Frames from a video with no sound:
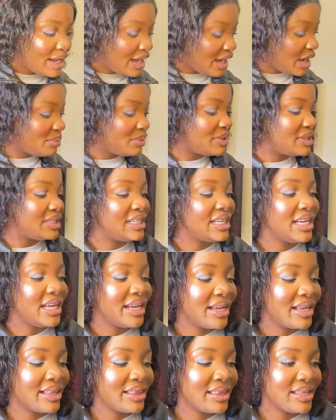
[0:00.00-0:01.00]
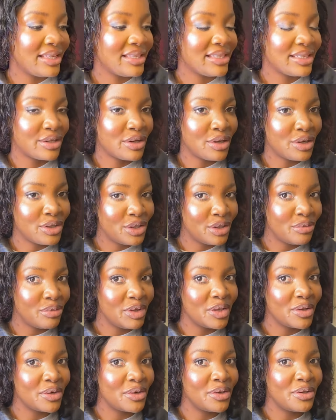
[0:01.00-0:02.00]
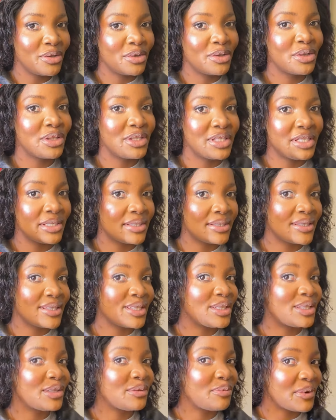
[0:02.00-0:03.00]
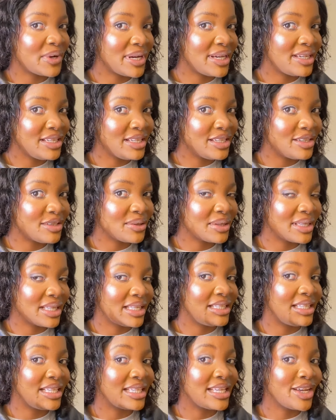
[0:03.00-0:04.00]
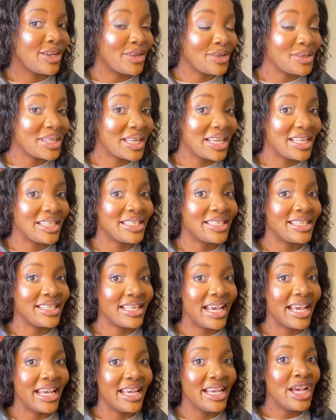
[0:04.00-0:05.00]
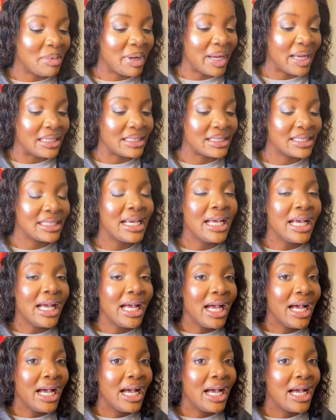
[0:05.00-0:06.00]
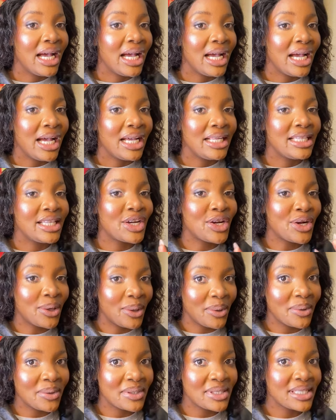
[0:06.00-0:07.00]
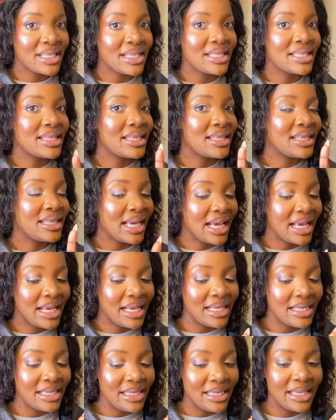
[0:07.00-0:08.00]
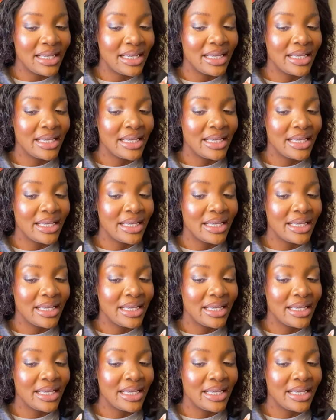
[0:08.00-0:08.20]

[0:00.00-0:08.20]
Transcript: I will take this got-to-be glue to just spray it so that the curls can stay, but the curls stay